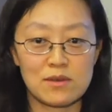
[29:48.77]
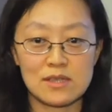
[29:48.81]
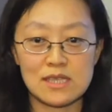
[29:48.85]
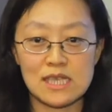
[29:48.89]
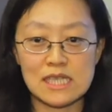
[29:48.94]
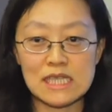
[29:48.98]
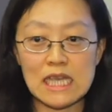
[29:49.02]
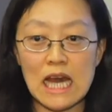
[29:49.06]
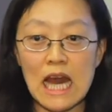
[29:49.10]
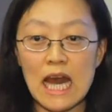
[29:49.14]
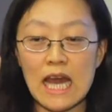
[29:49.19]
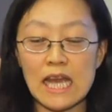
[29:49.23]
It's a
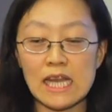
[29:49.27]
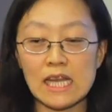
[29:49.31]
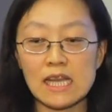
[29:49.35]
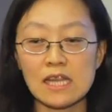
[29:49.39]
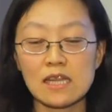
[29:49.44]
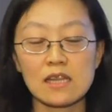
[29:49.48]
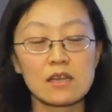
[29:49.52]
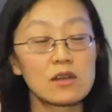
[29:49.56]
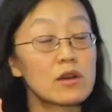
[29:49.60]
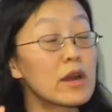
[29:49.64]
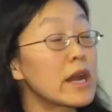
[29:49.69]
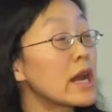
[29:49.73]
tiny
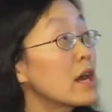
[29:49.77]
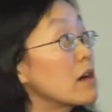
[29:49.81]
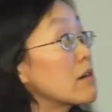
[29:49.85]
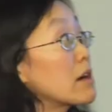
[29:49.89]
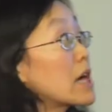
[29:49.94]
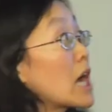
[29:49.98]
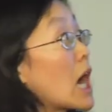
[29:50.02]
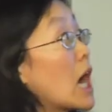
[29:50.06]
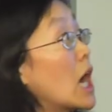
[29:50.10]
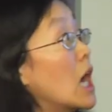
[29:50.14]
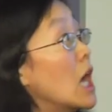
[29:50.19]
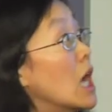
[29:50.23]
little
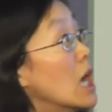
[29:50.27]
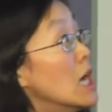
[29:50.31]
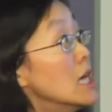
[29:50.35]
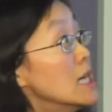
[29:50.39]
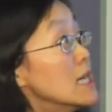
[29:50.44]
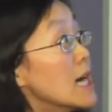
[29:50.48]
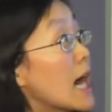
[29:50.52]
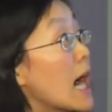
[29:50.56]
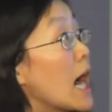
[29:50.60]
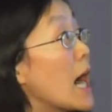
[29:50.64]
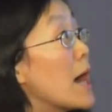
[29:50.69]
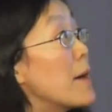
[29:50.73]
area.
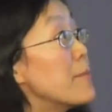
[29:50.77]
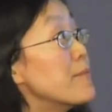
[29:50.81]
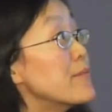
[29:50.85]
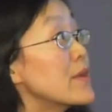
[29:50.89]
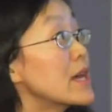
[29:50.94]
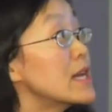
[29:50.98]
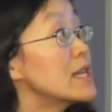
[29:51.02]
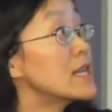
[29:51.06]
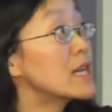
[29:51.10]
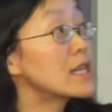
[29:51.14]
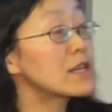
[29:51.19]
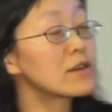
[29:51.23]

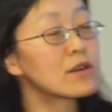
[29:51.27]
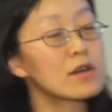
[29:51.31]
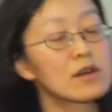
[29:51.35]
And then you